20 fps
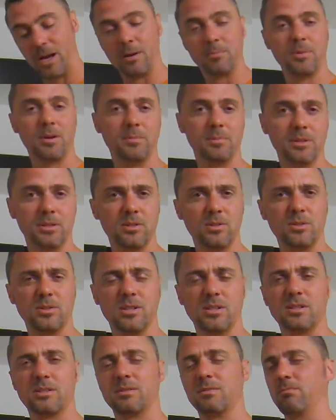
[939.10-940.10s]
I probably do
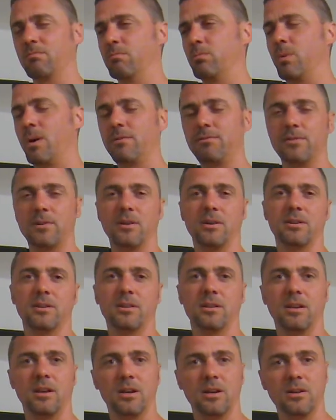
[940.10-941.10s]
just waffle on a
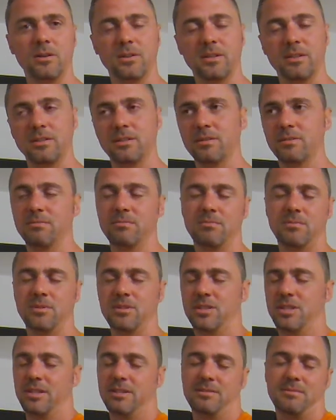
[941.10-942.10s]
load and
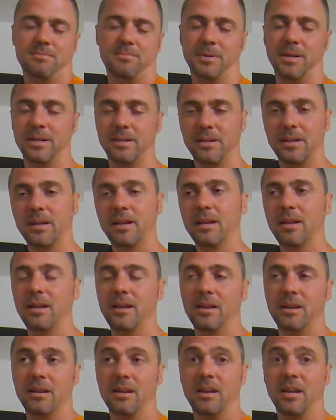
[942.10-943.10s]
shit, but
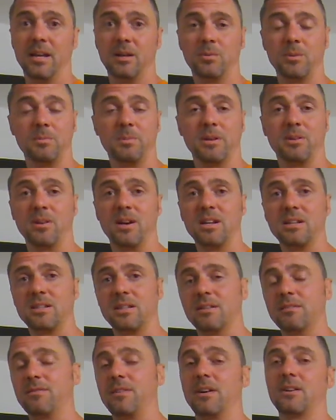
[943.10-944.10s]
it would be great
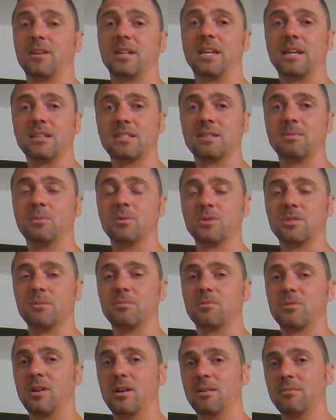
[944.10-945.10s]
if I could get some more
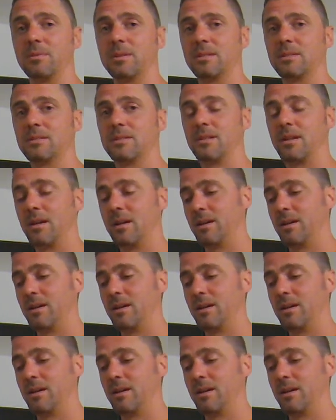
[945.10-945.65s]
subscribers.